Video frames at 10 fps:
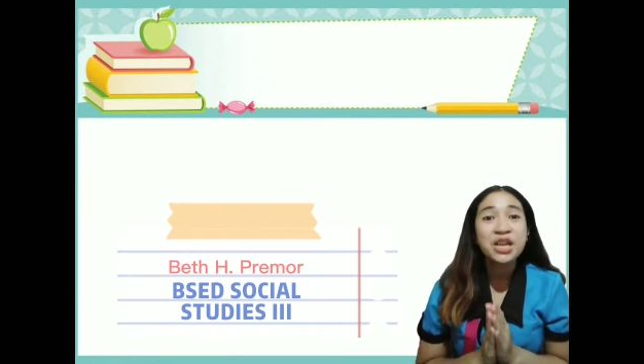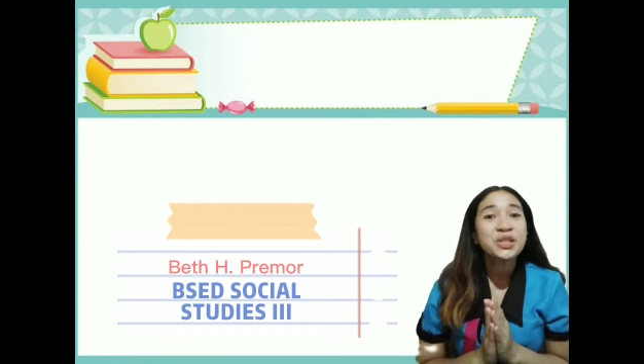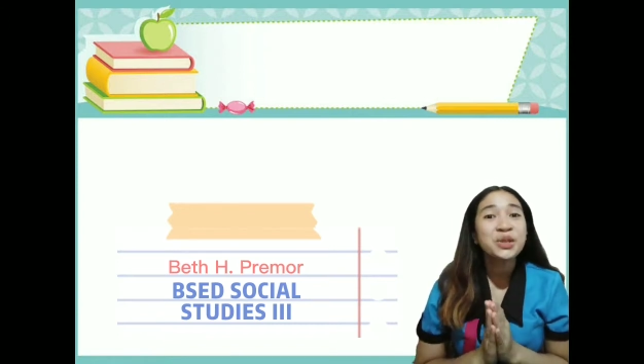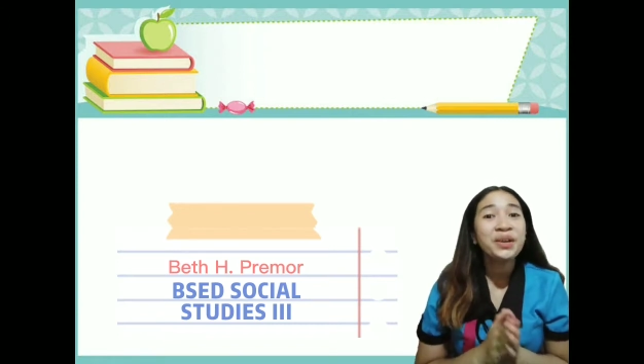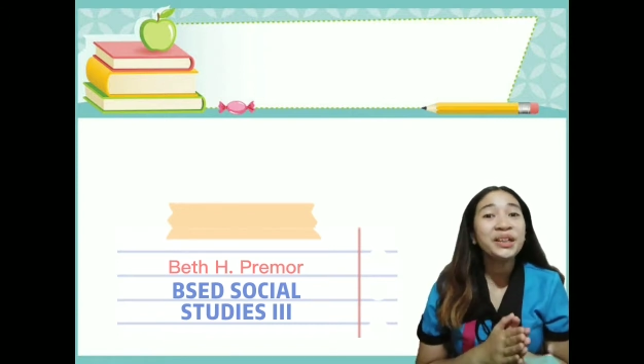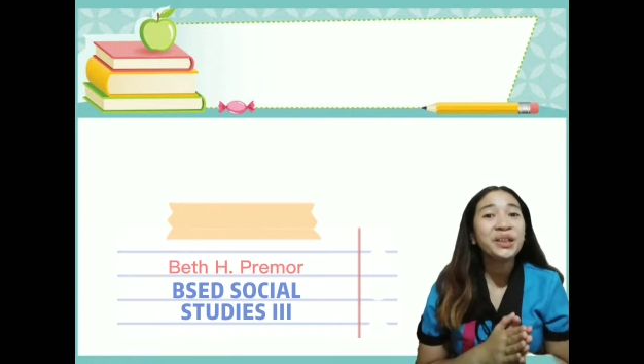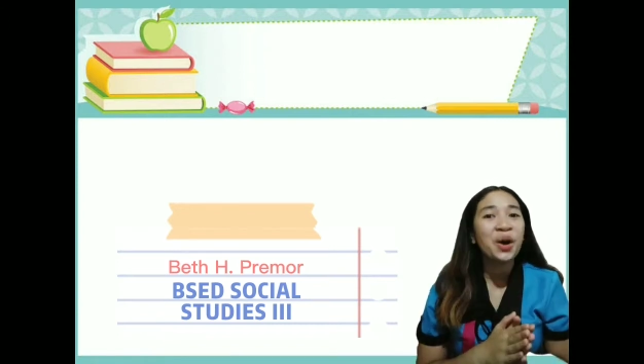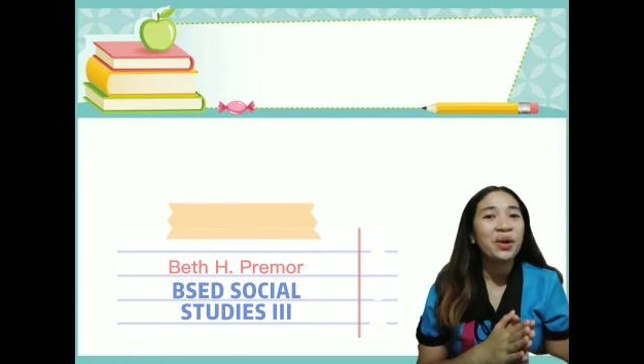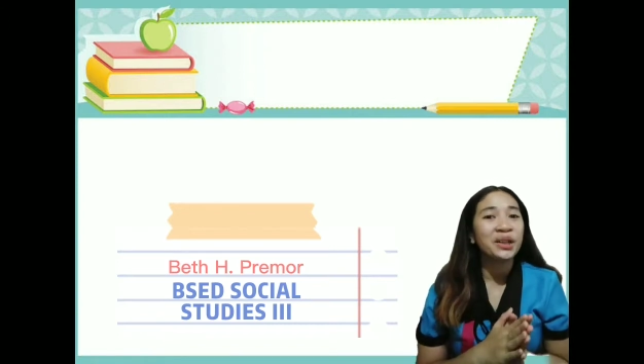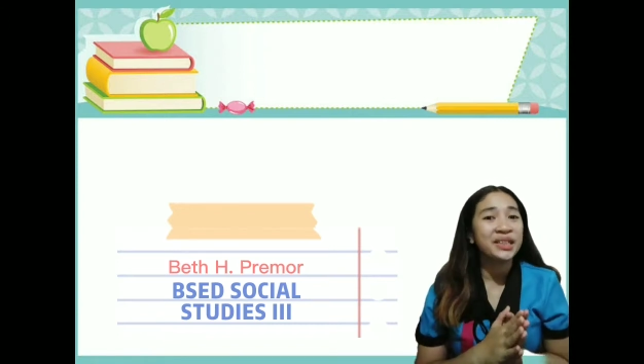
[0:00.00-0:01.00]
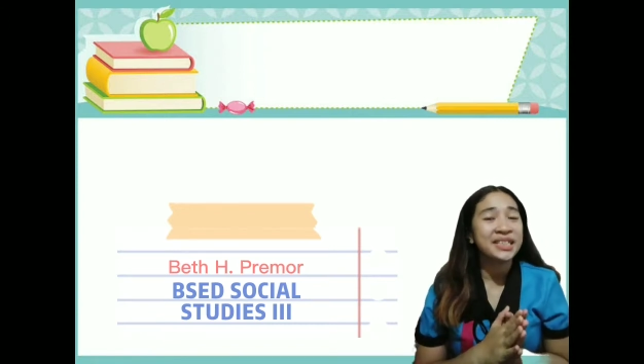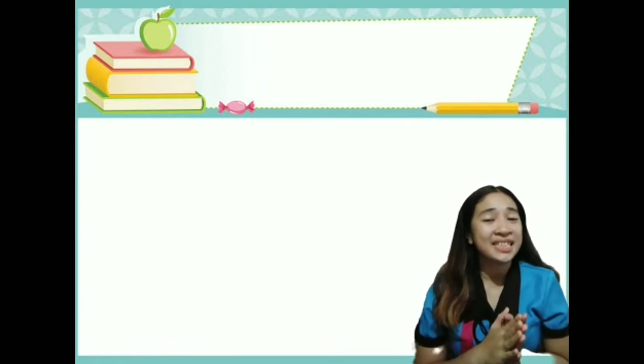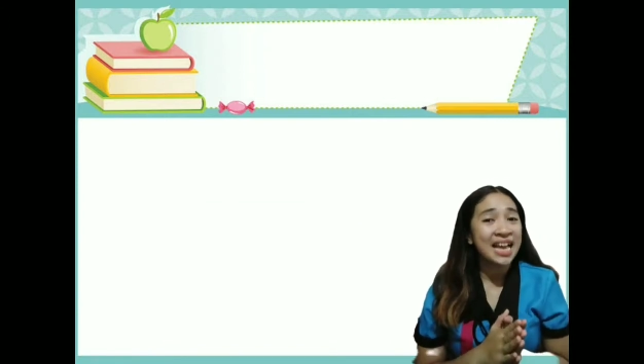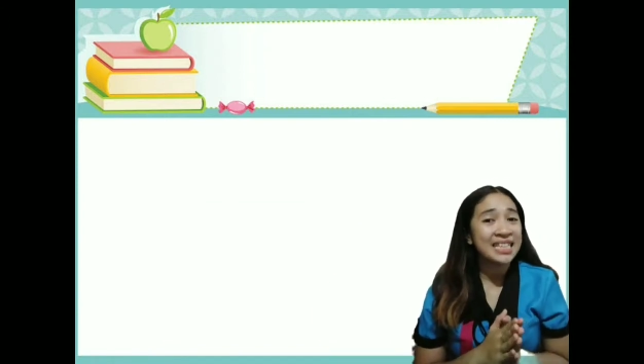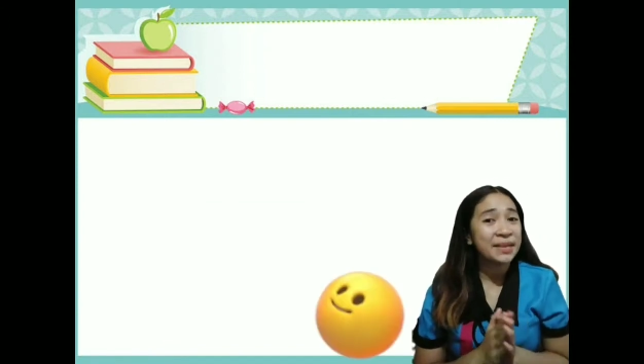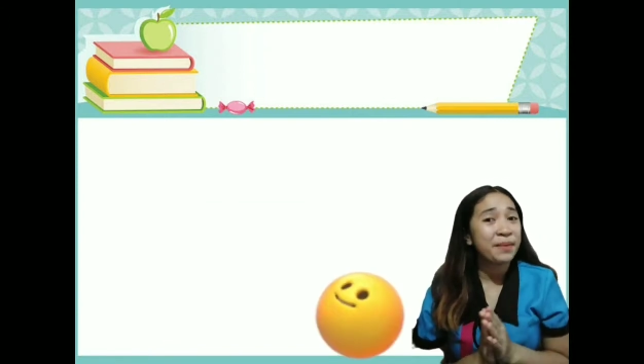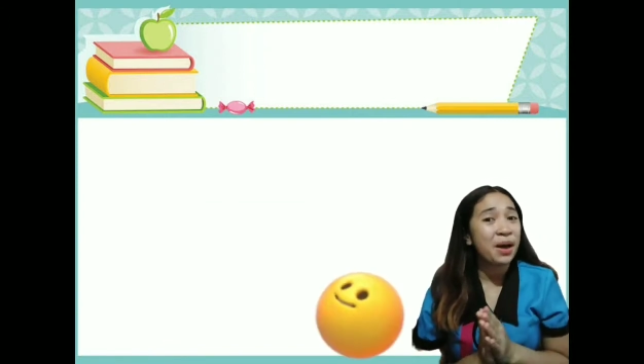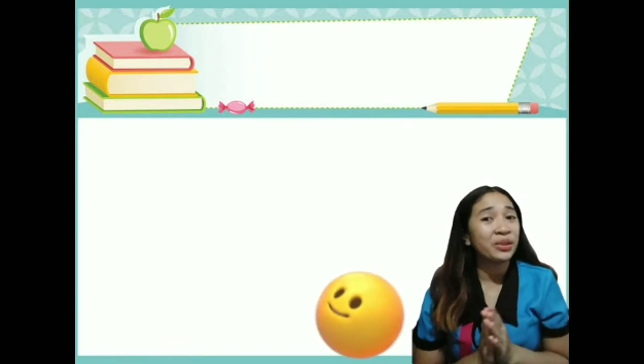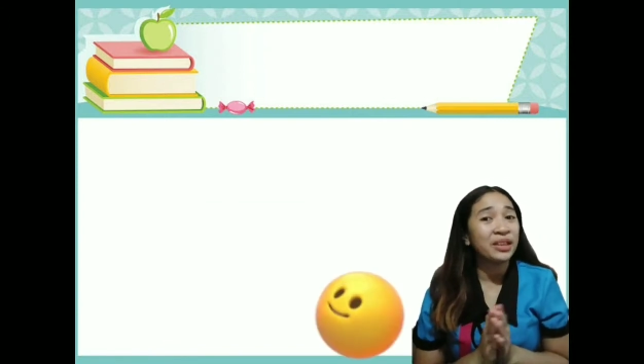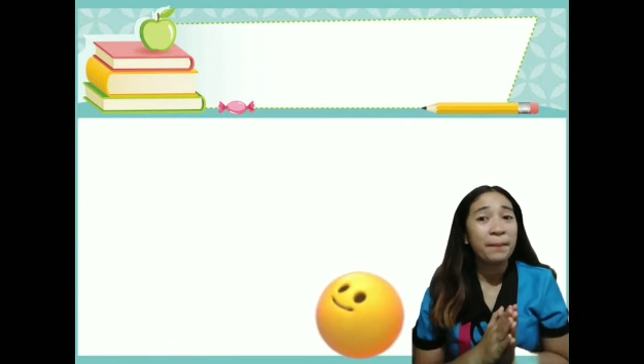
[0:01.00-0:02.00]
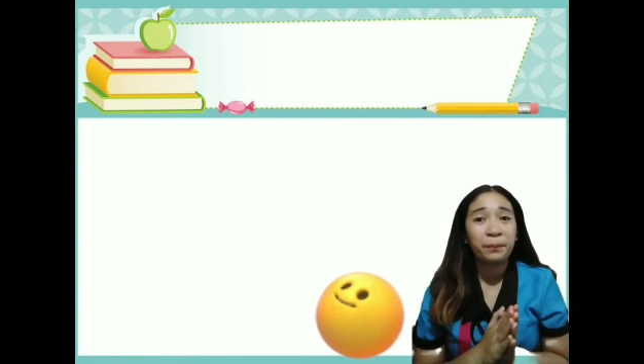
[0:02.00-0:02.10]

So we are going to discuss about the